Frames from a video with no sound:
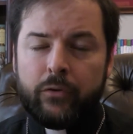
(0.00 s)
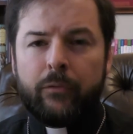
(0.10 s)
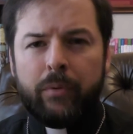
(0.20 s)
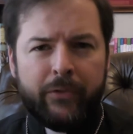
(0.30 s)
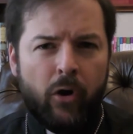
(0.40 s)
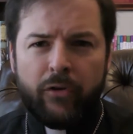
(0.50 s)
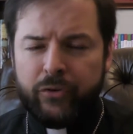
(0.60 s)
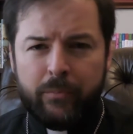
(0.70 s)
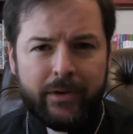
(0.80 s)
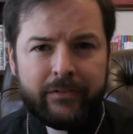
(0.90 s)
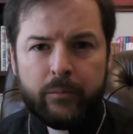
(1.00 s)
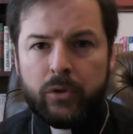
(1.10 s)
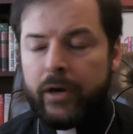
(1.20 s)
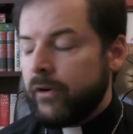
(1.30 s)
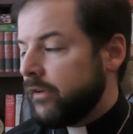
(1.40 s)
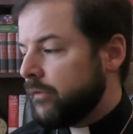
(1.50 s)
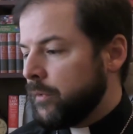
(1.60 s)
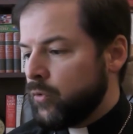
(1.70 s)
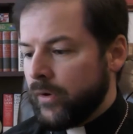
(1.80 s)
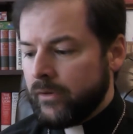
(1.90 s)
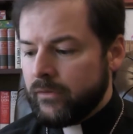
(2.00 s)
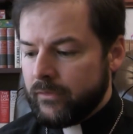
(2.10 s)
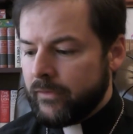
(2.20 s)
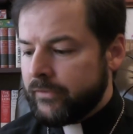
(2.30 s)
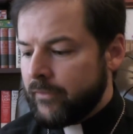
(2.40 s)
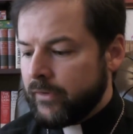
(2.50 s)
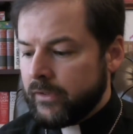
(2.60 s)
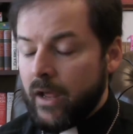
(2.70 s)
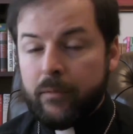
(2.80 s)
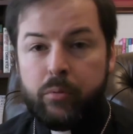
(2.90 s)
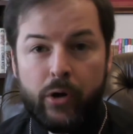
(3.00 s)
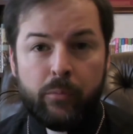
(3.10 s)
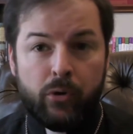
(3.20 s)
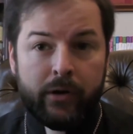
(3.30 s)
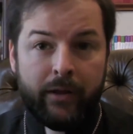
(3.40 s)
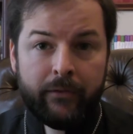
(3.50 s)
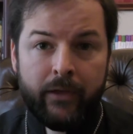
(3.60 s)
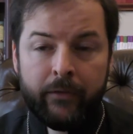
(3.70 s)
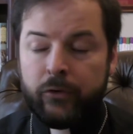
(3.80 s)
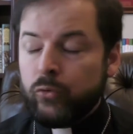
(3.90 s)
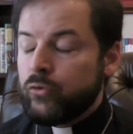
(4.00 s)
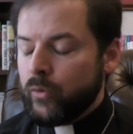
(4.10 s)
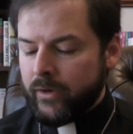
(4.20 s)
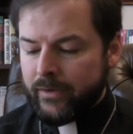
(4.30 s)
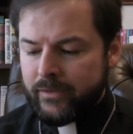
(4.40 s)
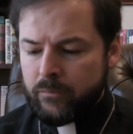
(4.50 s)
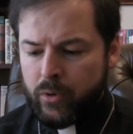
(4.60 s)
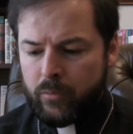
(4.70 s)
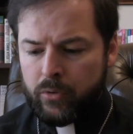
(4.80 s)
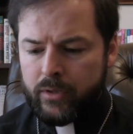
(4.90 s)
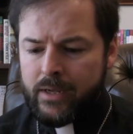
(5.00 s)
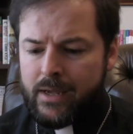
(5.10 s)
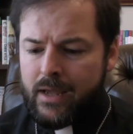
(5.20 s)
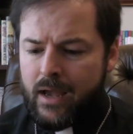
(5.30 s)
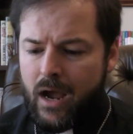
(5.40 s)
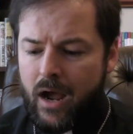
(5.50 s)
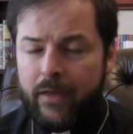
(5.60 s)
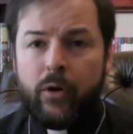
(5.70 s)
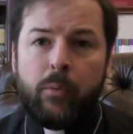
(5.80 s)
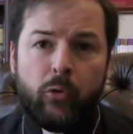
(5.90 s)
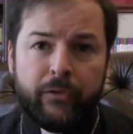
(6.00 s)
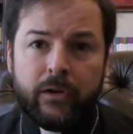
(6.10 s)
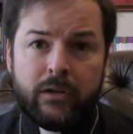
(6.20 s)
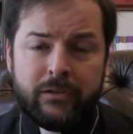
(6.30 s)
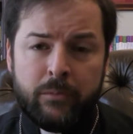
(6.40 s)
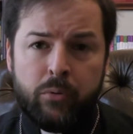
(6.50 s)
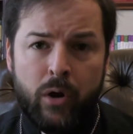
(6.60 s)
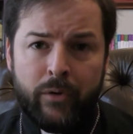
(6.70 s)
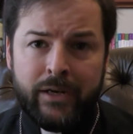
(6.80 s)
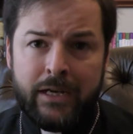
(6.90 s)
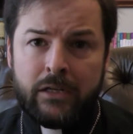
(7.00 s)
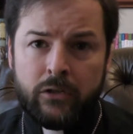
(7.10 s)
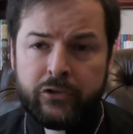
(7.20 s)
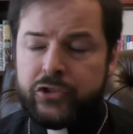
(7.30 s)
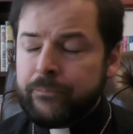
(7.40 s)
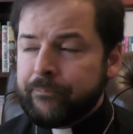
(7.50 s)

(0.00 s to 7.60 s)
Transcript: but there are also many similarities between the 79 prayer book and the new 2019 prayer book, and they're both in contemporary English.